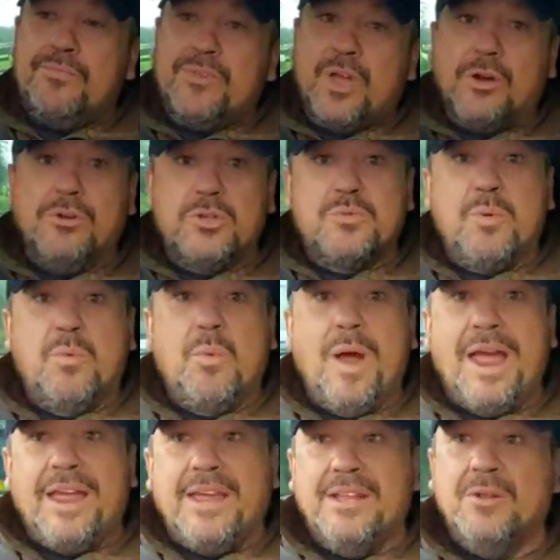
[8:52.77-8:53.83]
coats were
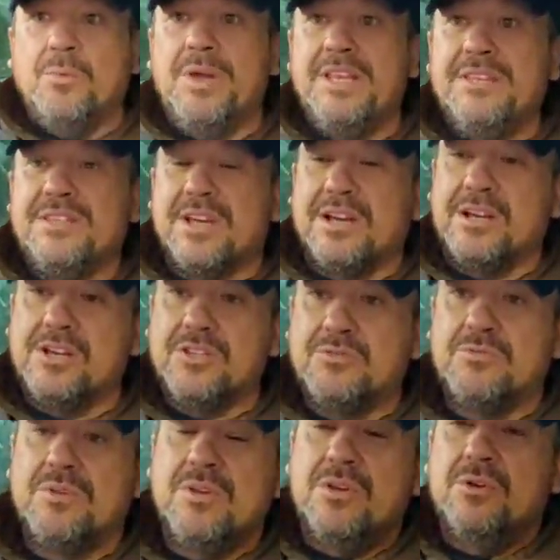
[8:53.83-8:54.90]
wet in the winter, because
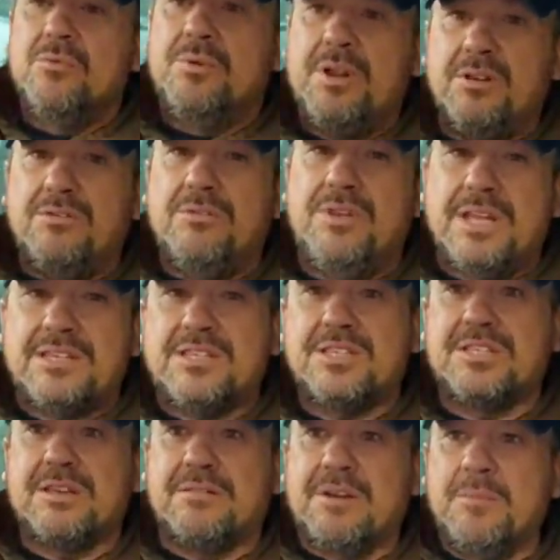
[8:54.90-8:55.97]
we don't
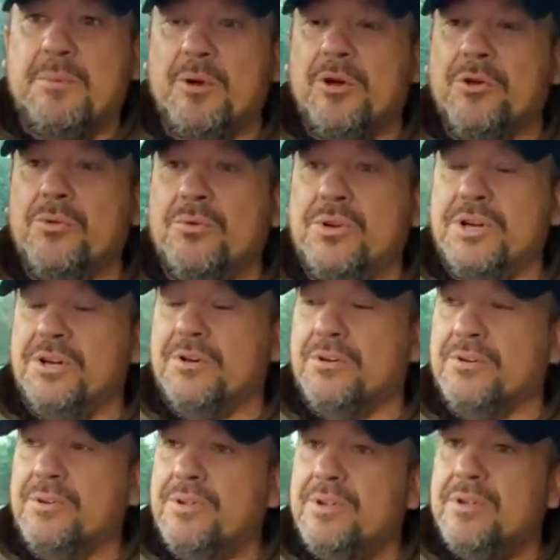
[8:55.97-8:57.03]
necessarily put an awning
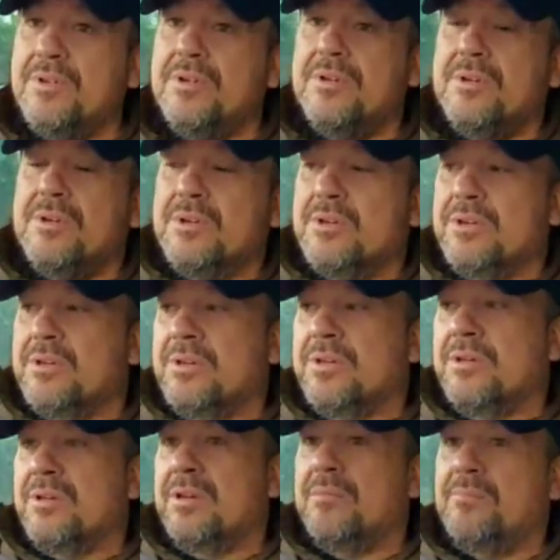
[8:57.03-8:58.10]
on.
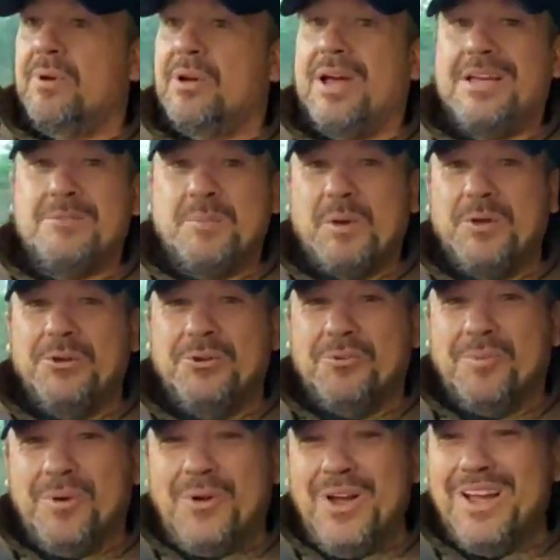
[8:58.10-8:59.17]
But as per
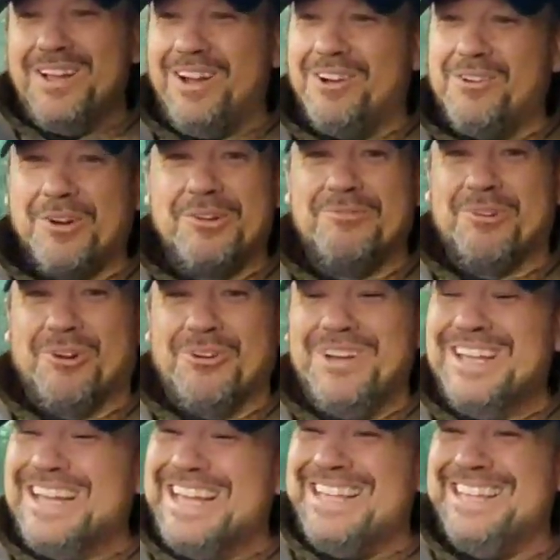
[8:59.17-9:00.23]
normal, I got it
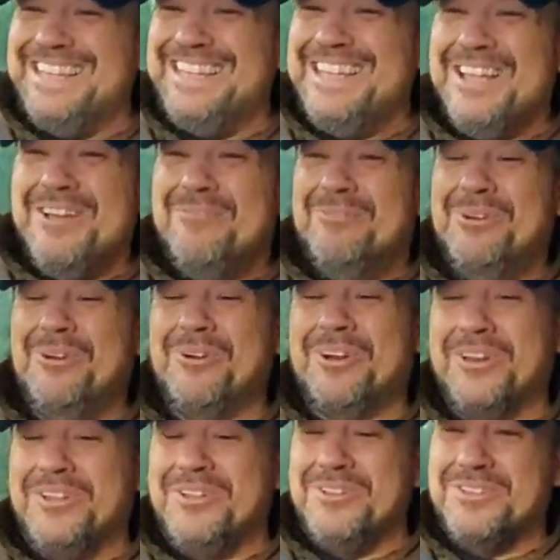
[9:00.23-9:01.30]
wrong. We're not going
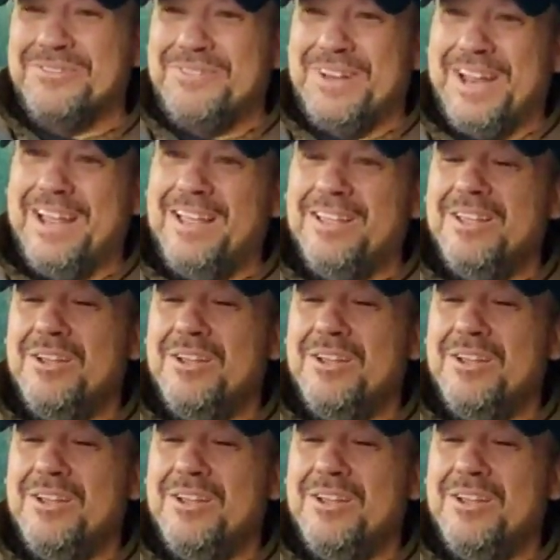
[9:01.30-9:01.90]
to use it for that.